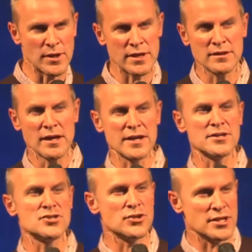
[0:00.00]
I'm going to
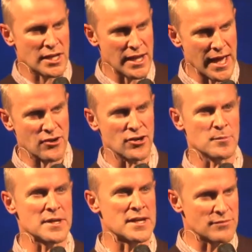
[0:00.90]
join a connect group
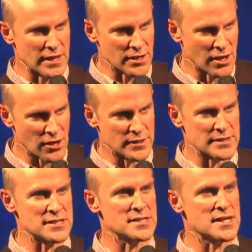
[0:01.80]
and give that a go, and
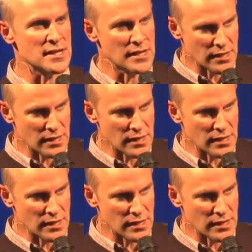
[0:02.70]
actually